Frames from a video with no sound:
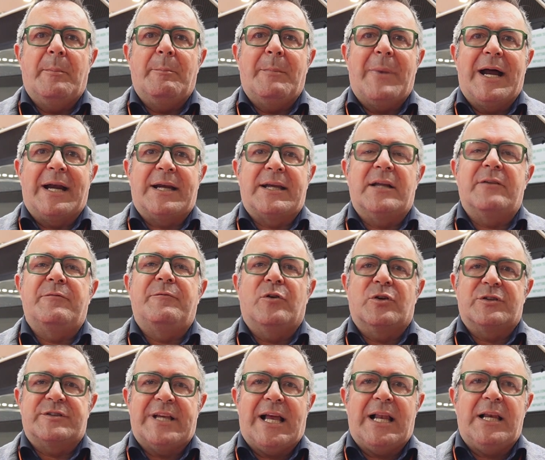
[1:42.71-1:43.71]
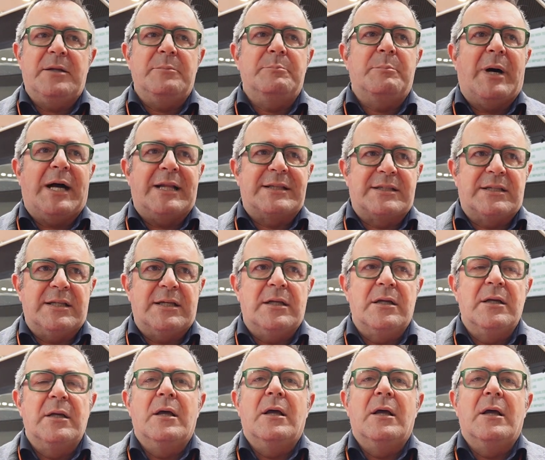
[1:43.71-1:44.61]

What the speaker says: market for selling, but